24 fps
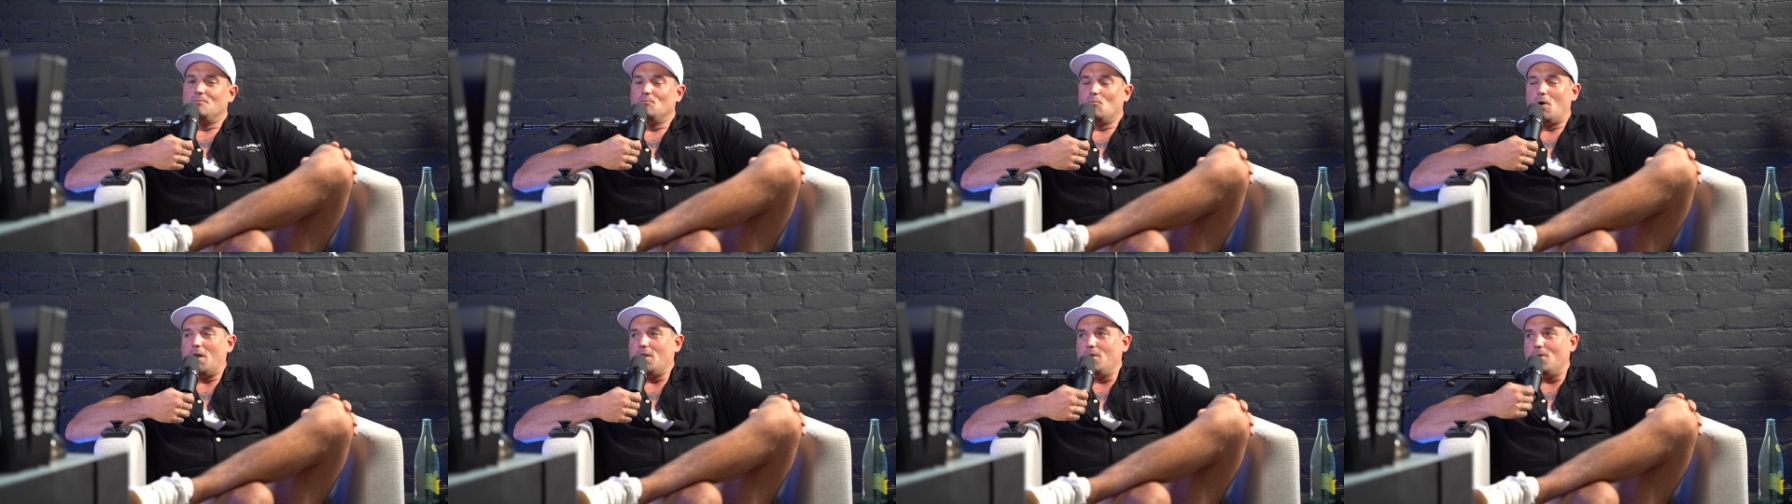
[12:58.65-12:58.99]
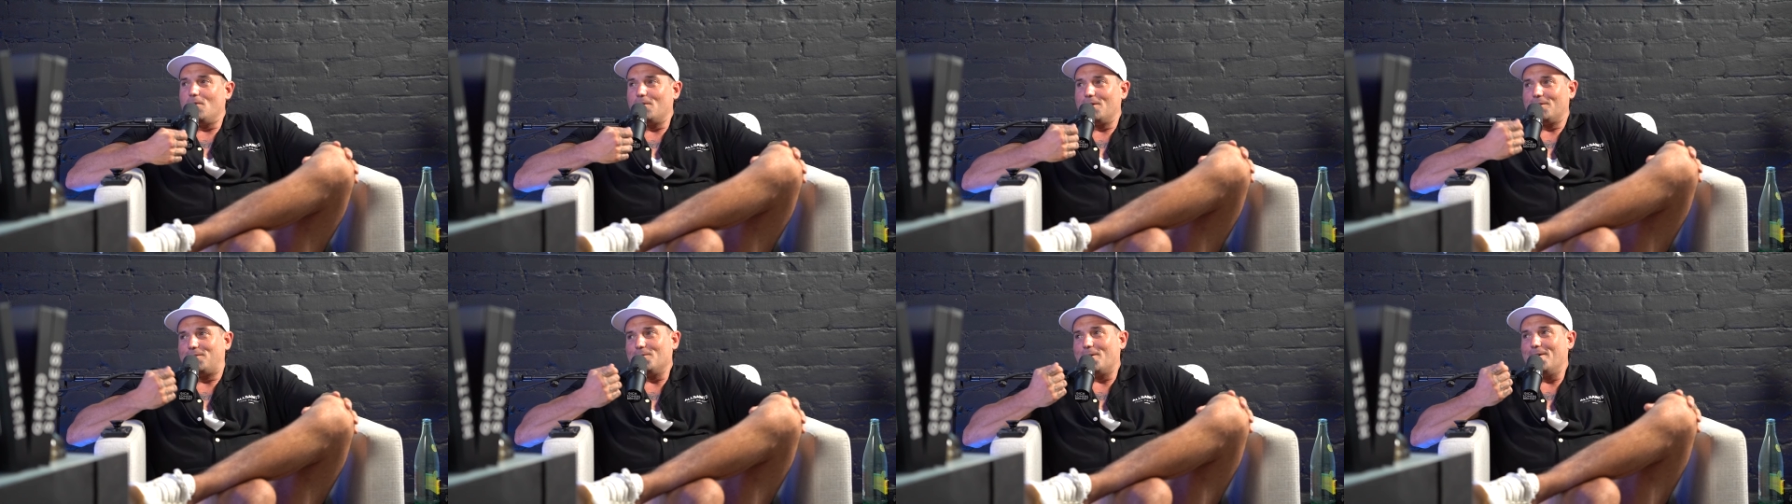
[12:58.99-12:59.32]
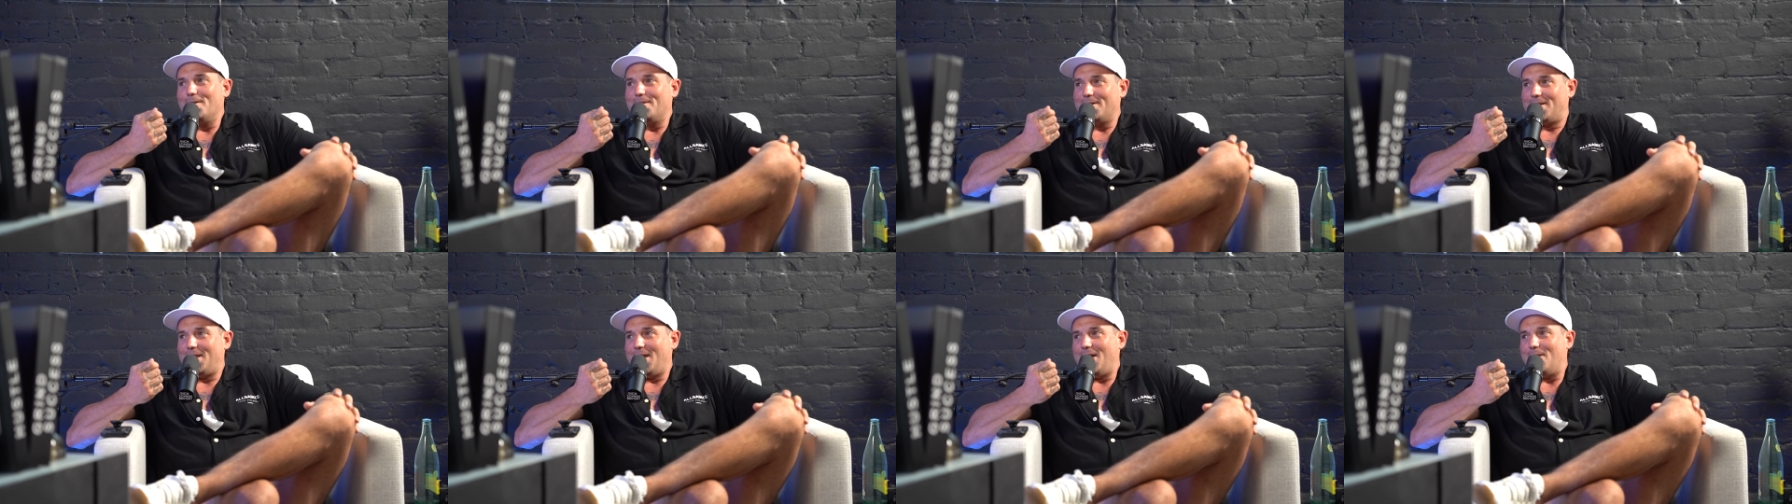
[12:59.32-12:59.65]
why do you own a
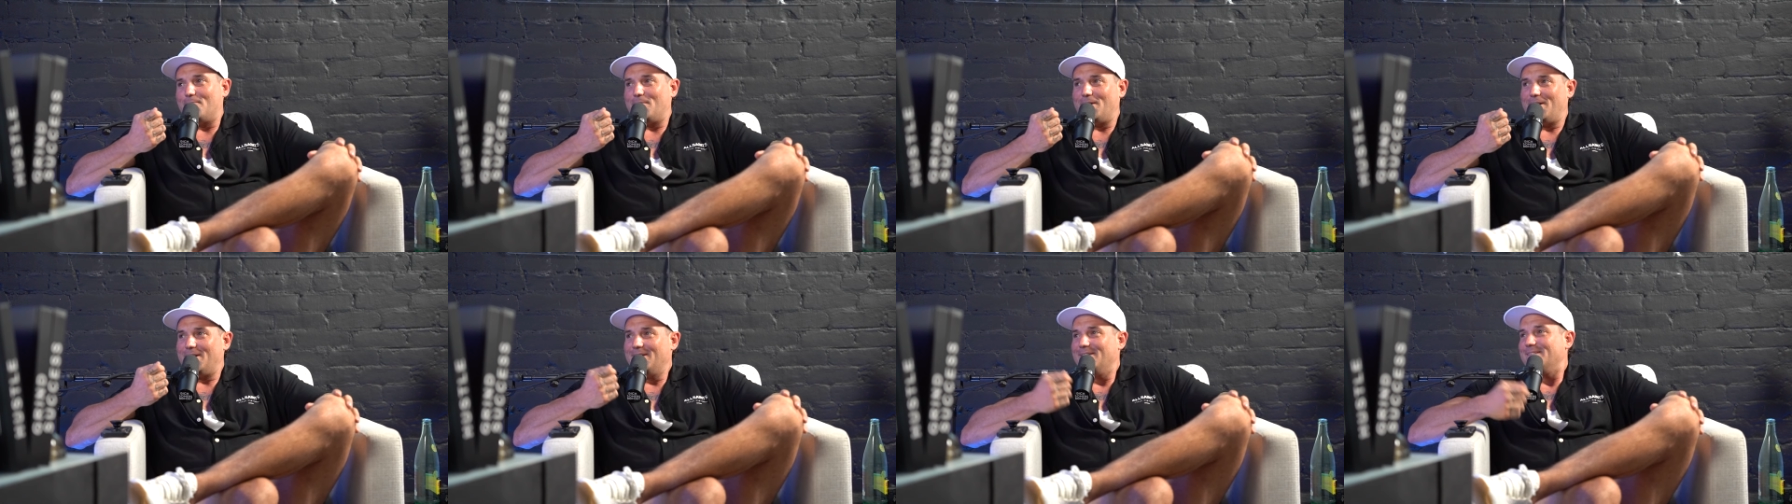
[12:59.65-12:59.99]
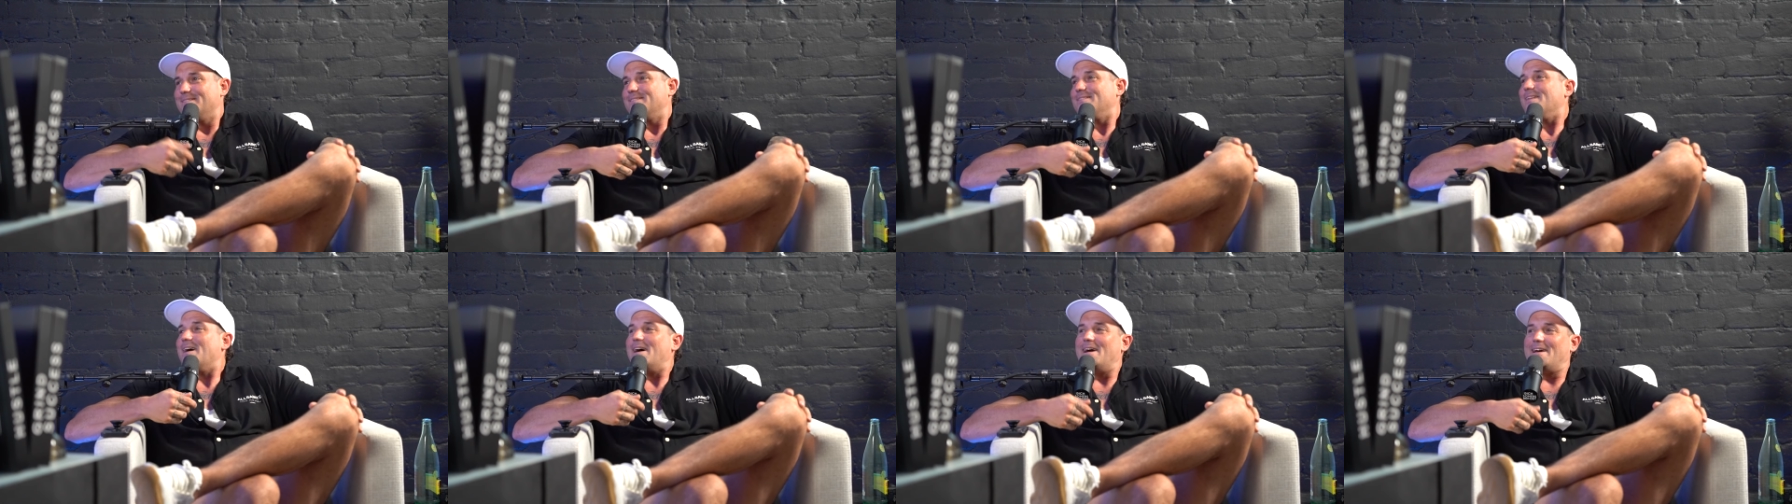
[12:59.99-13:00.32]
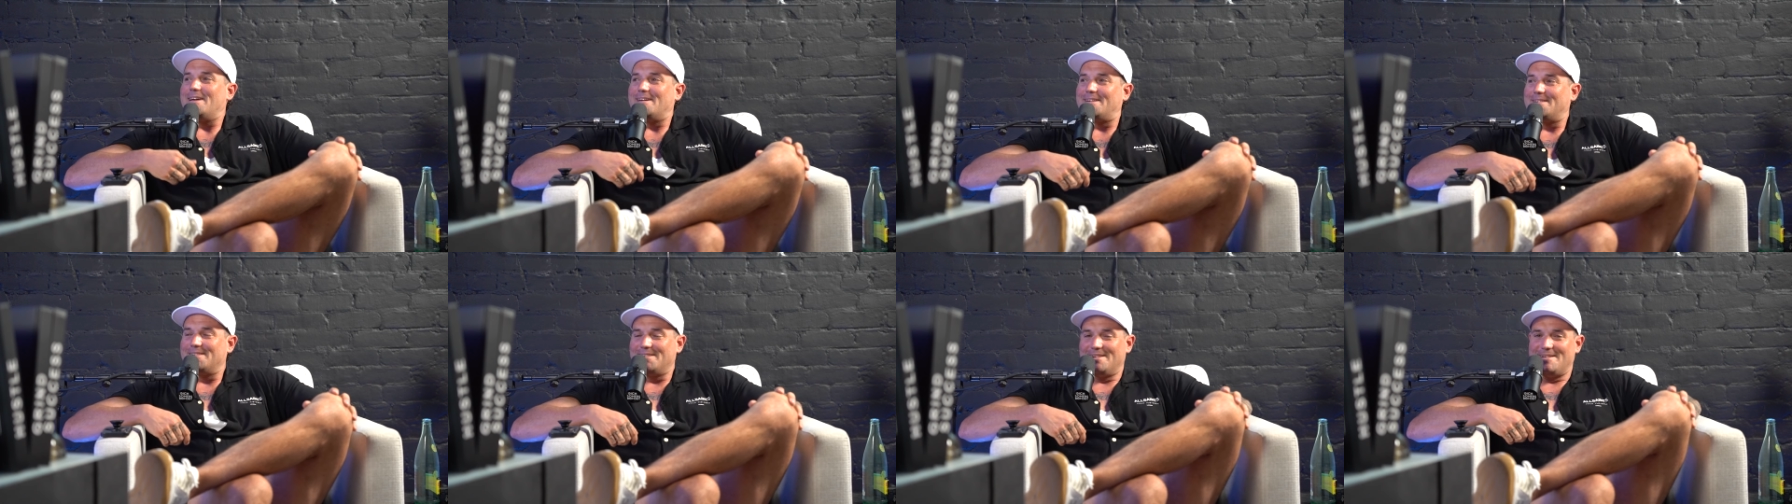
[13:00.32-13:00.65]
Toyota Camry?
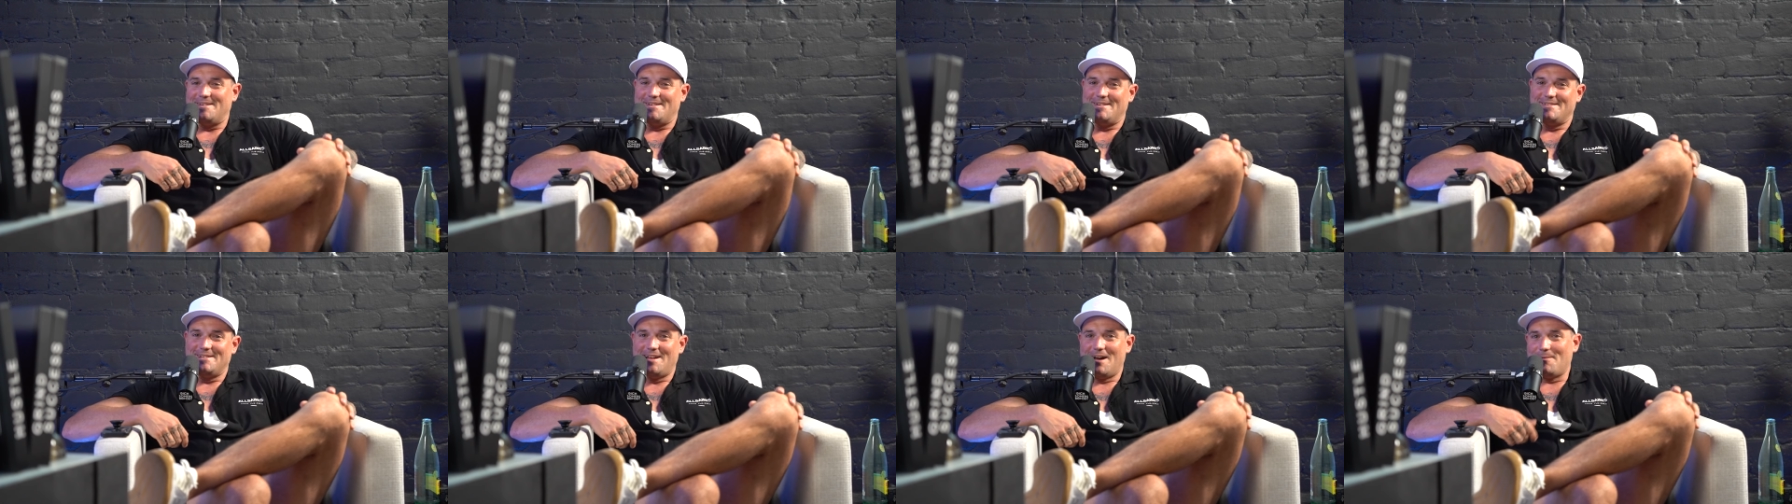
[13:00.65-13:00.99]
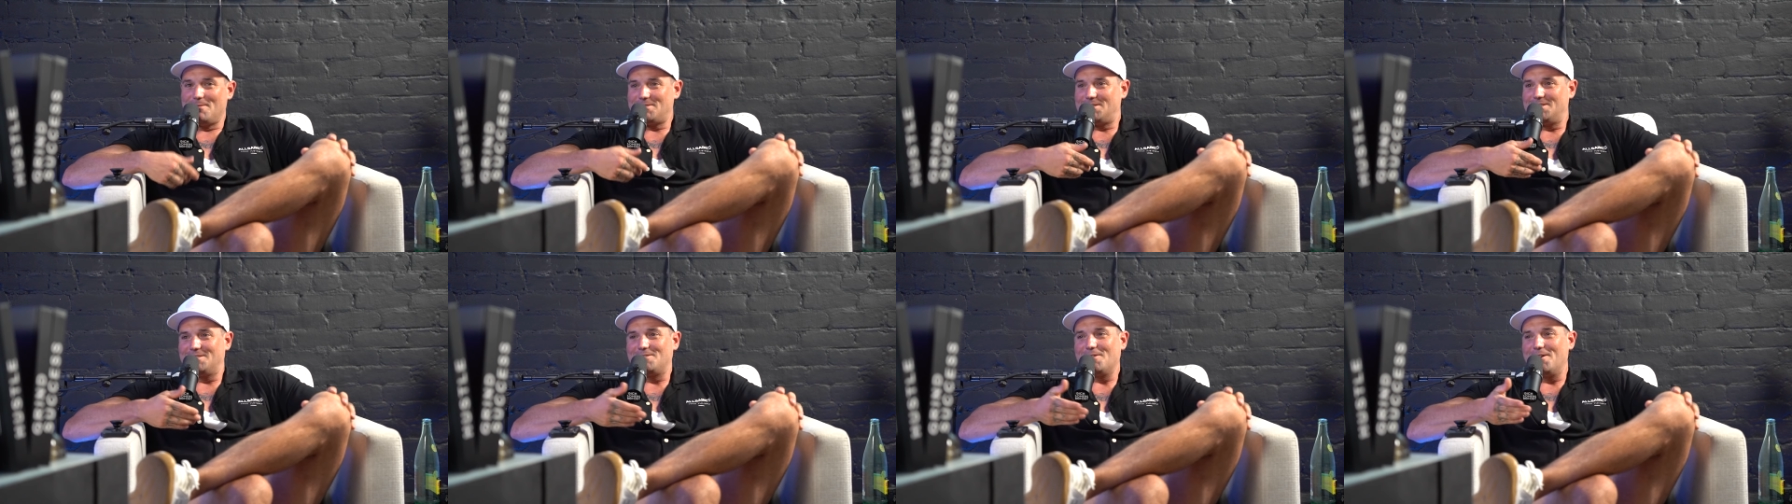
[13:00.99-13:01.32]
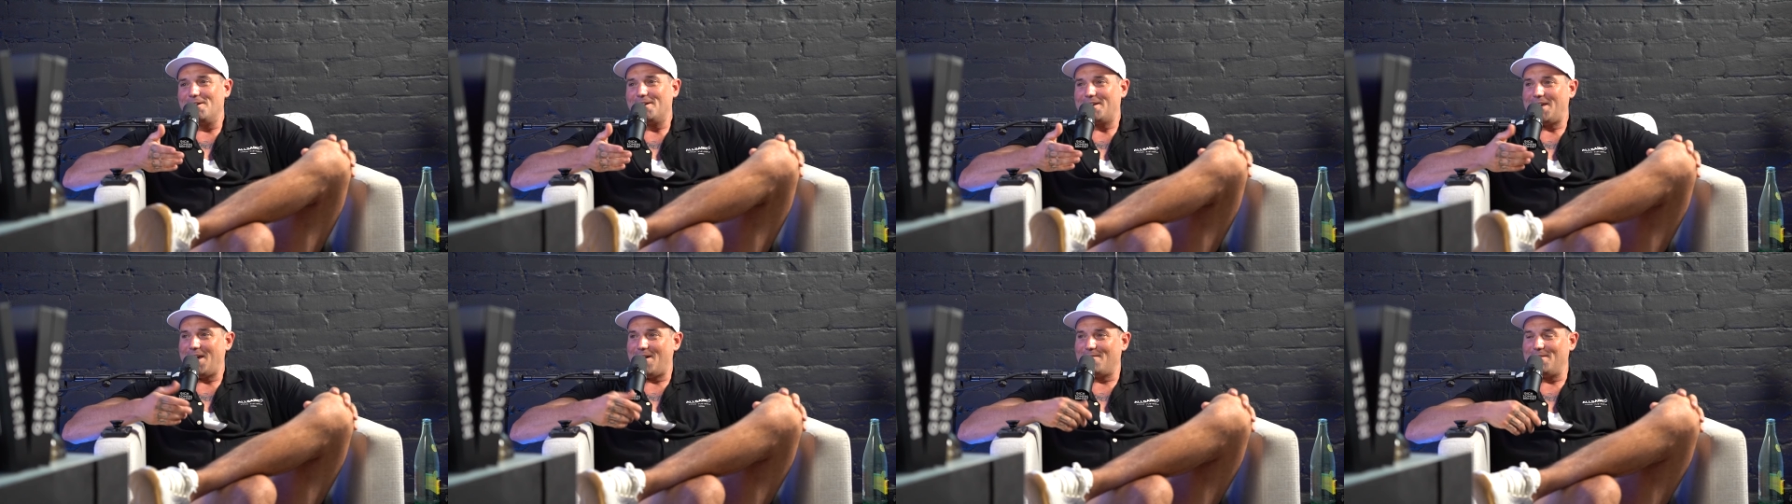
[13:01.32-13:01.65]
Like, how much does
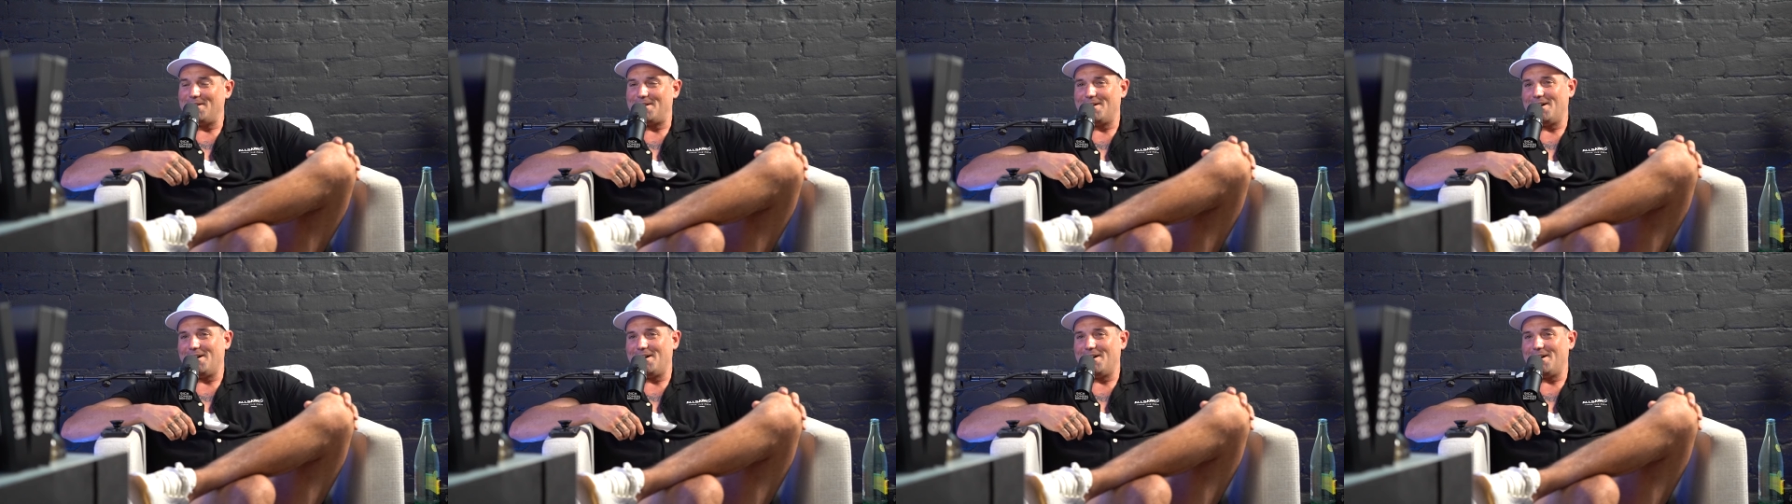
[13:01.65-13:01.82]
Toyota Camry